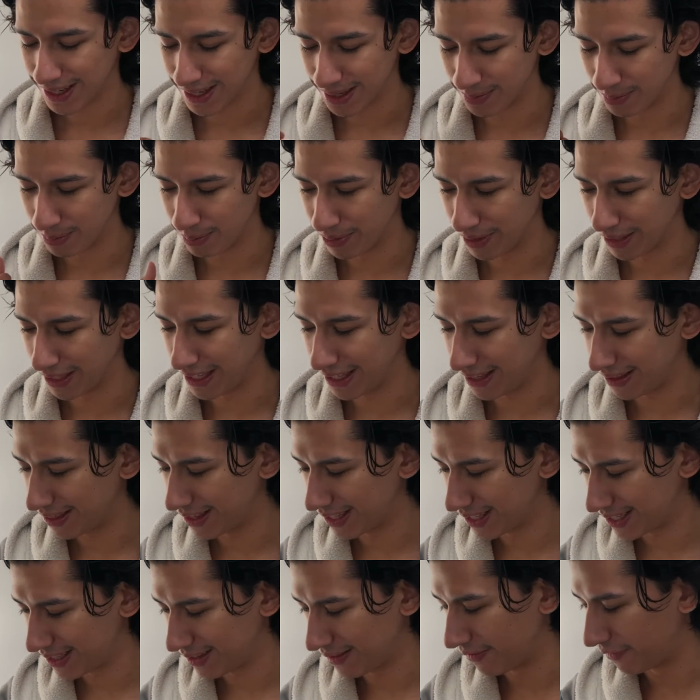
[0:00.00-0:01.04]
complete
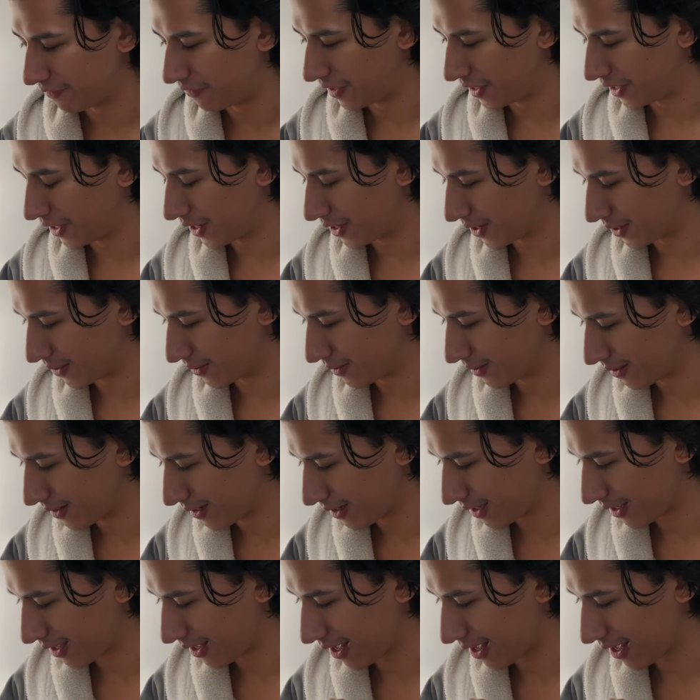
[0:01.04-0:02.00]
this video.